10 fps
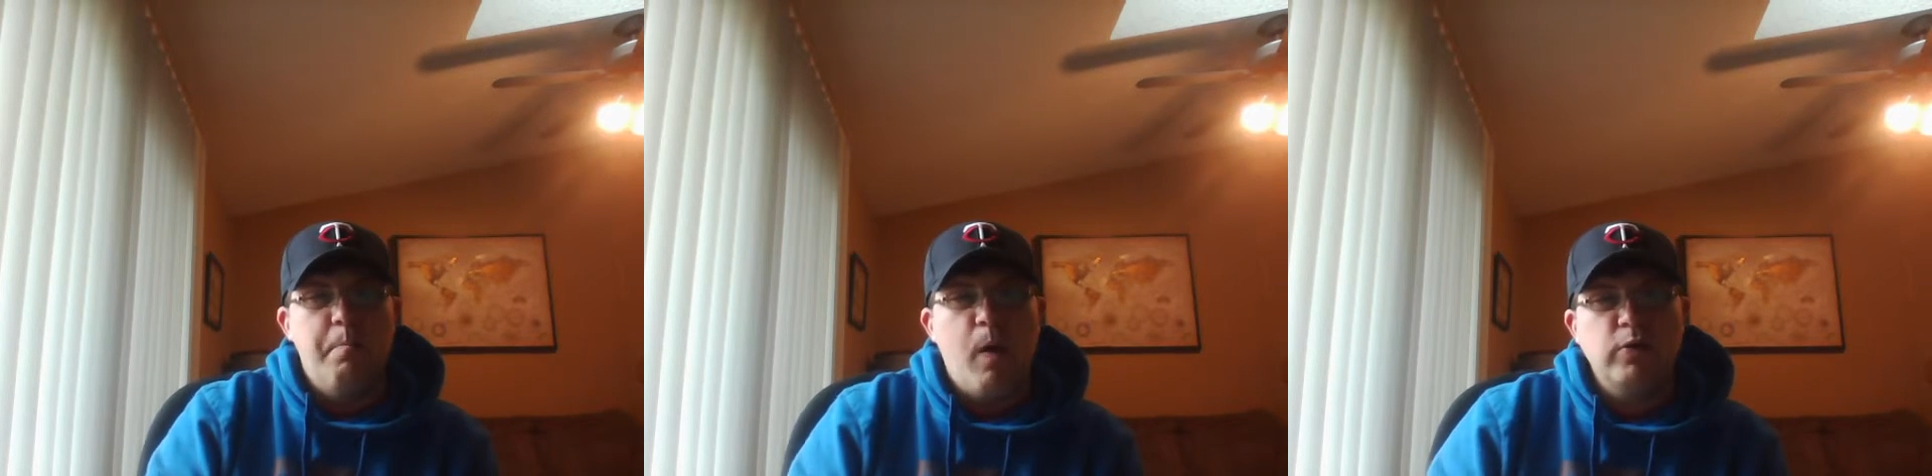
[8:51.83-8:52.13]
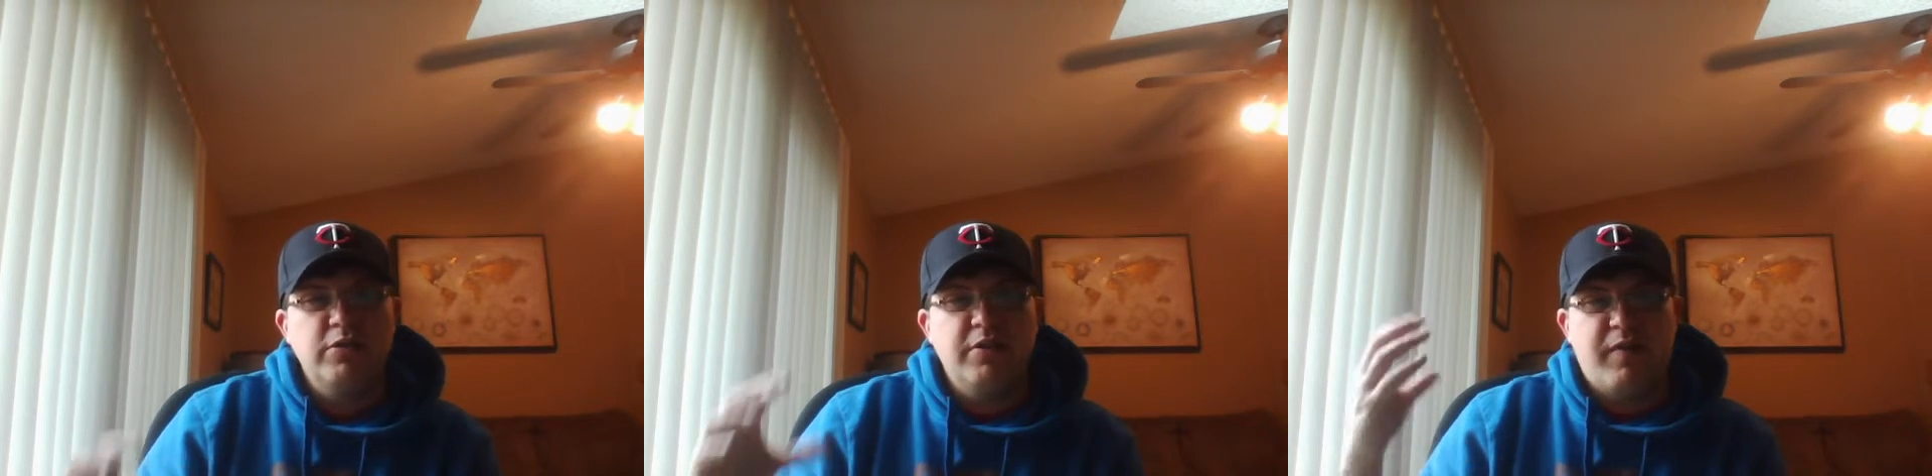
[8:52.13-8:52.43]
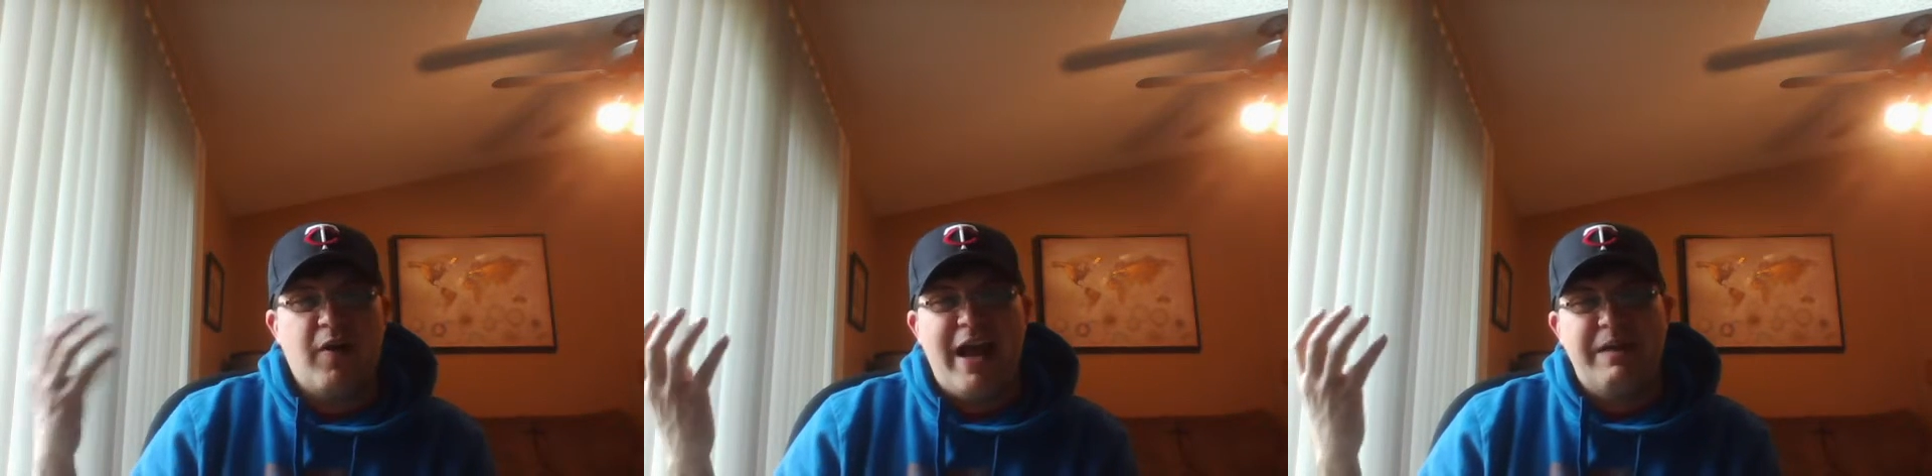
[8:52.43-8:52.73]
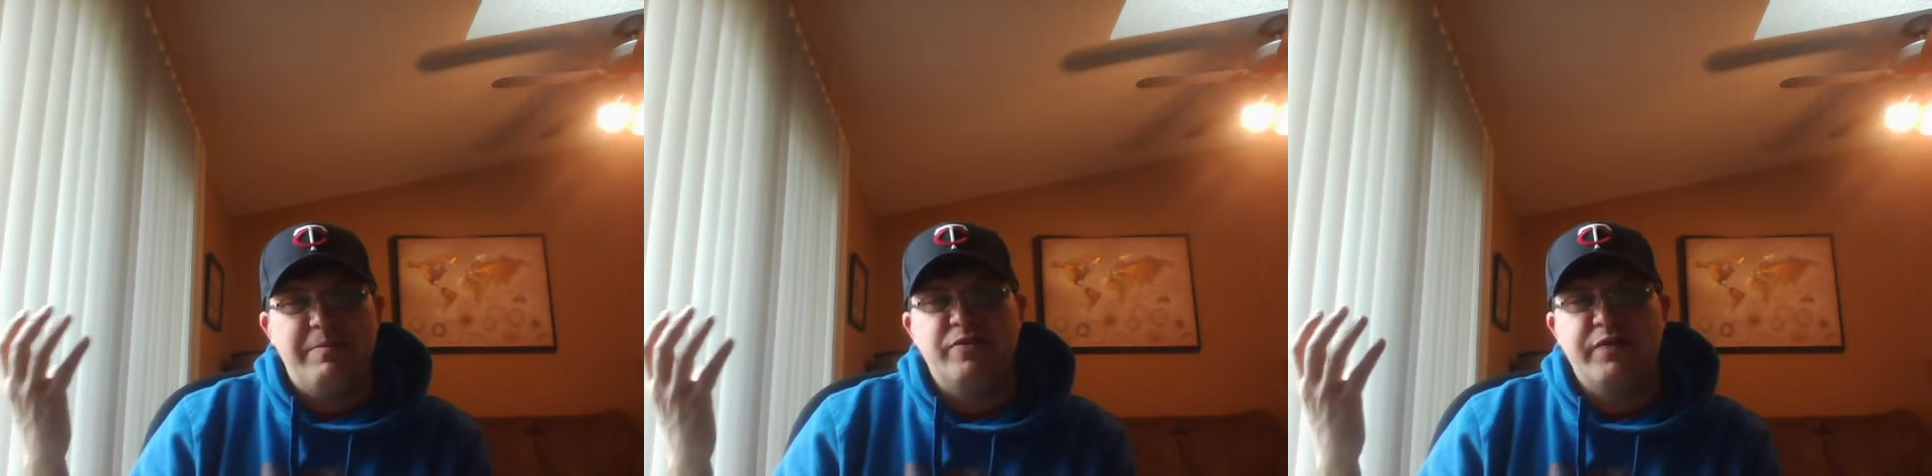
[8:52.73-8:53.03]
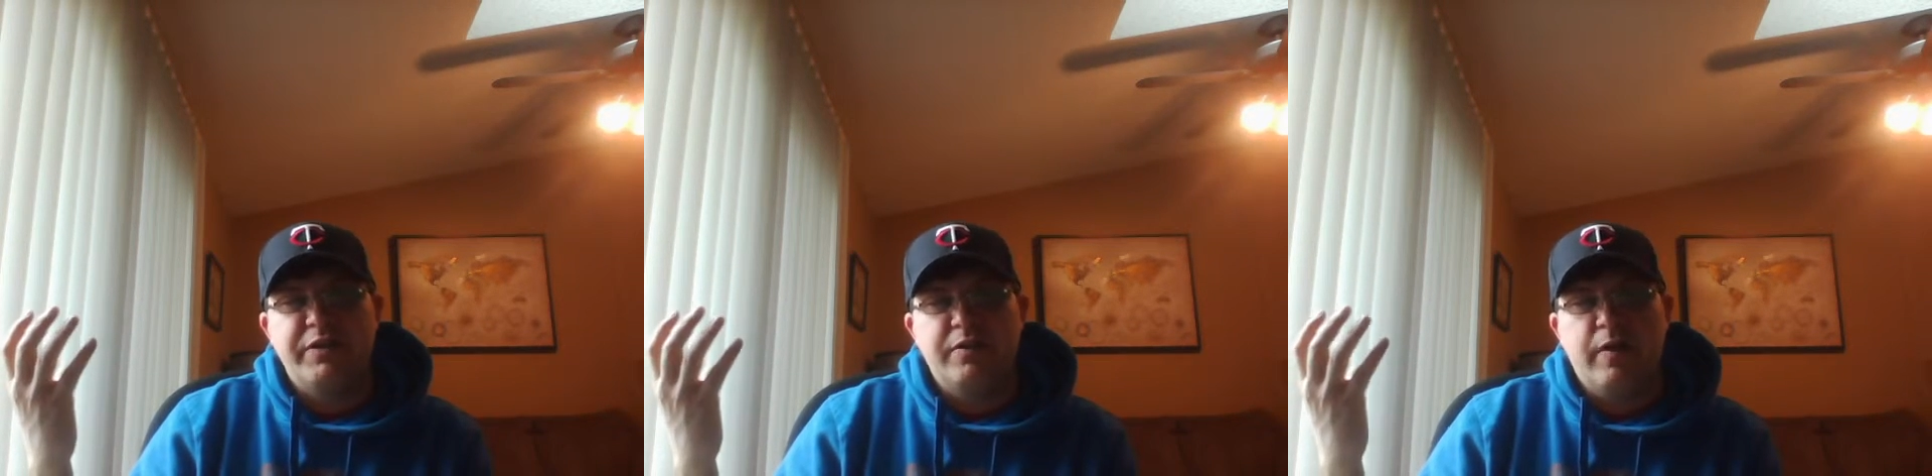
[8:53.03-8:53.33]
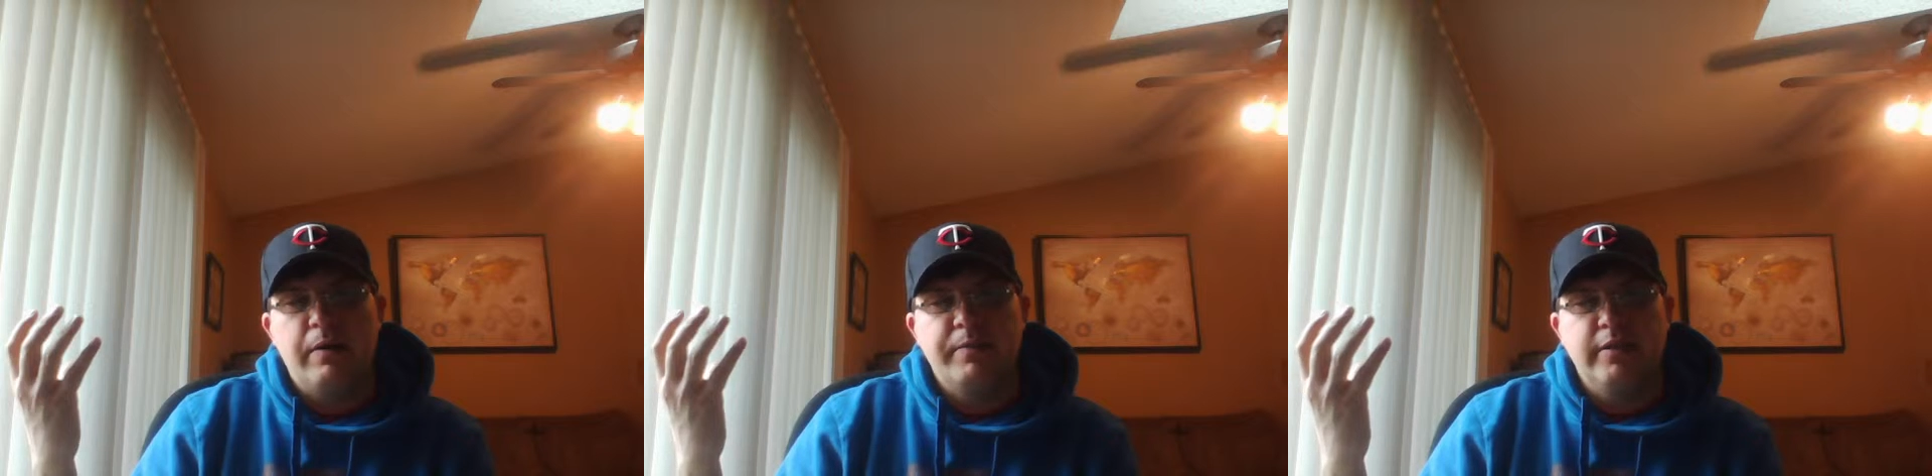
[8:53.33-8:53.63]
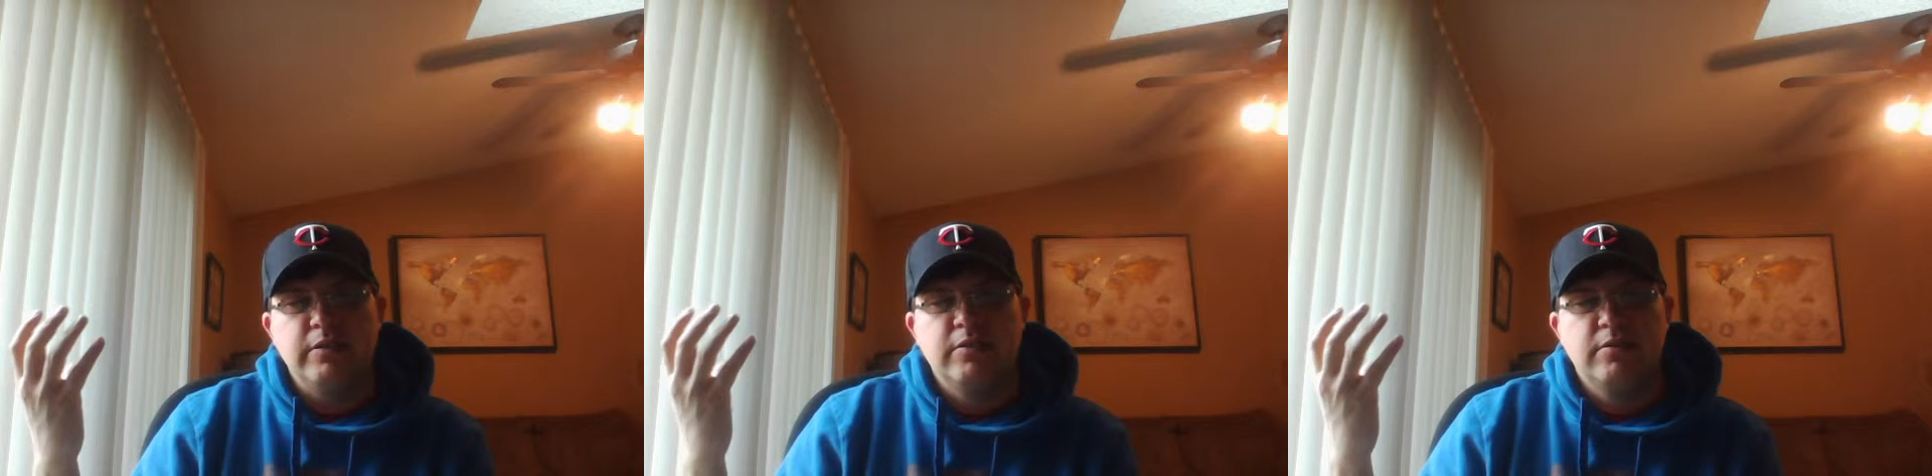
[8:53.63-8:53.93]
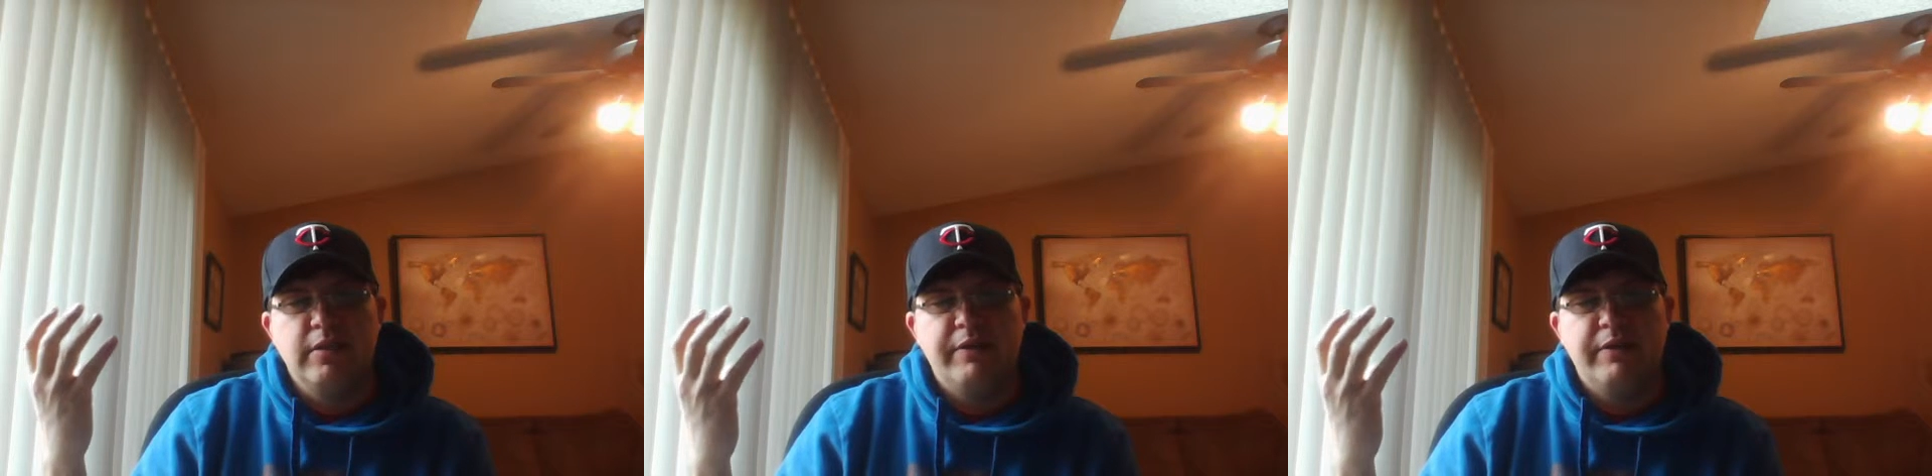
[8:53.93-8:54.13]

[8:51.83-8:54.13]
Most of our atmosphere around us,